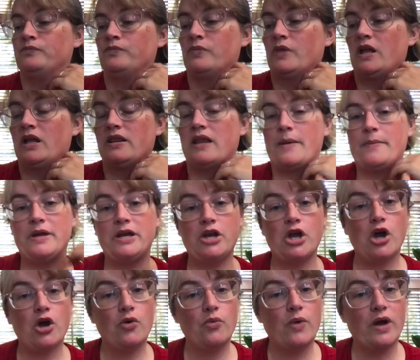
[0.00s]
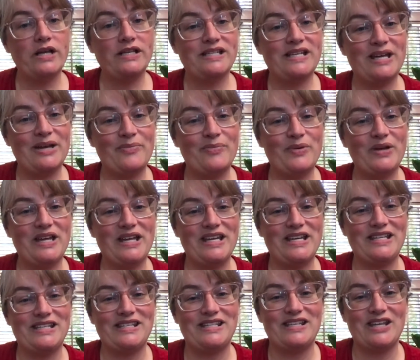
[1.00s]
Let me know what tip
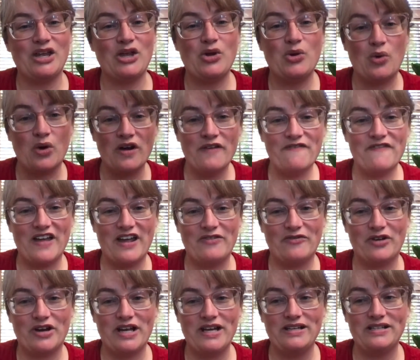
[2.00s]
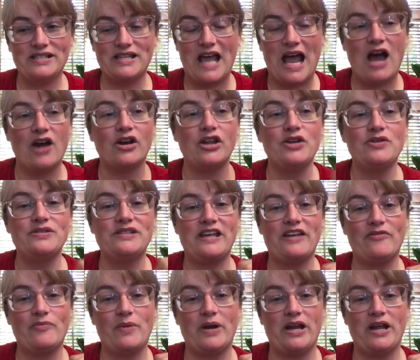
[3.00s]
is your favorite. How do you
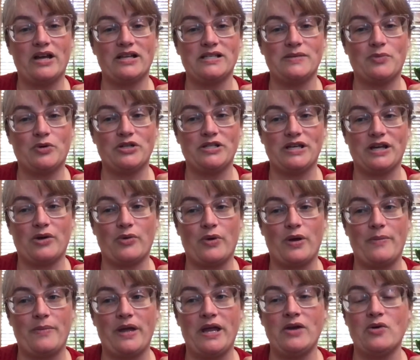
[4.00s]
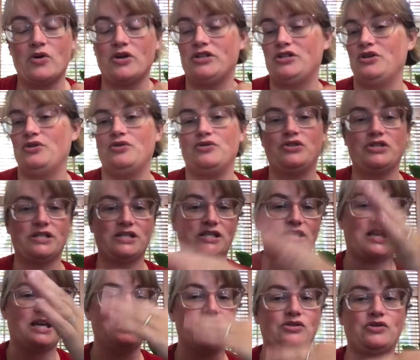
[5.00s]
save money on sports equipment, or do you just
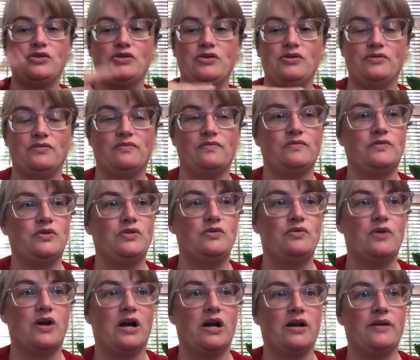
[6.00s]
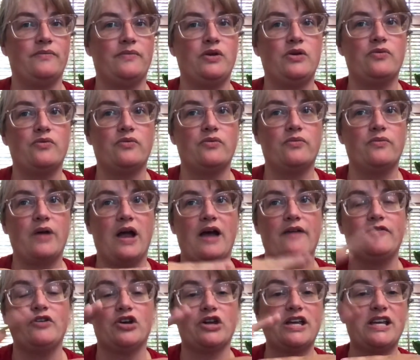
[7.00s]
you
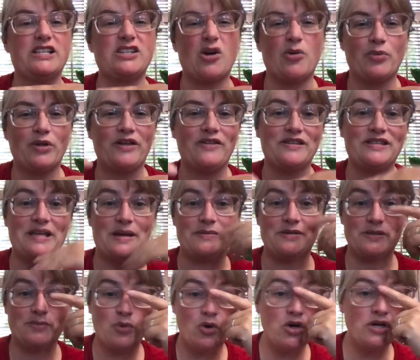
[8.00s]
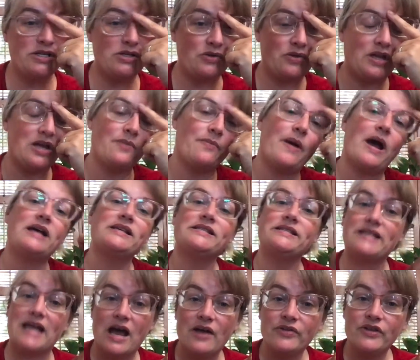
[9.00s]
have your kids all play the same sport so they can pass
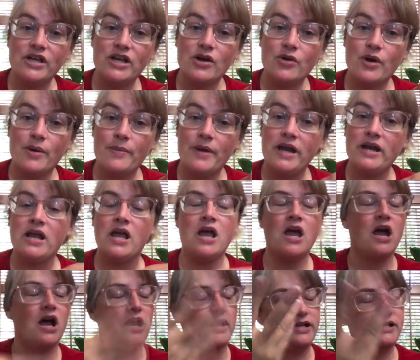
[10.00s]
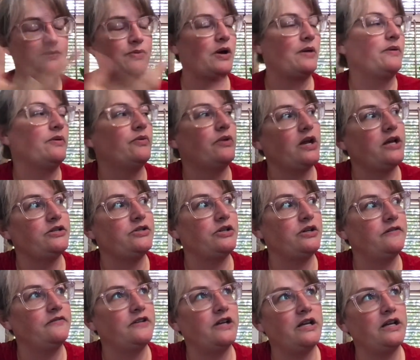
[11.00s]
down the equipment? That's probably what I should
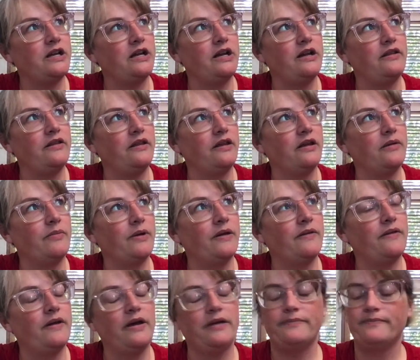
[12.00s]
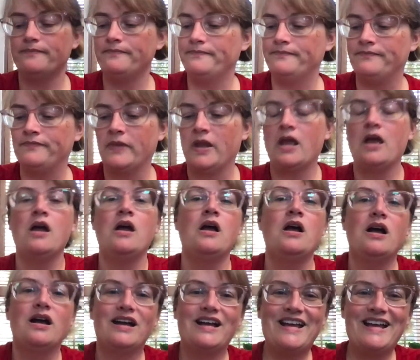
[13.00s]
have done. I didn't think about
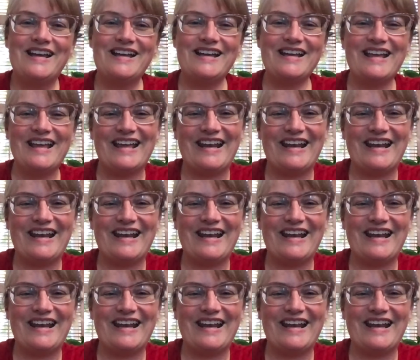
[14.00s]
that.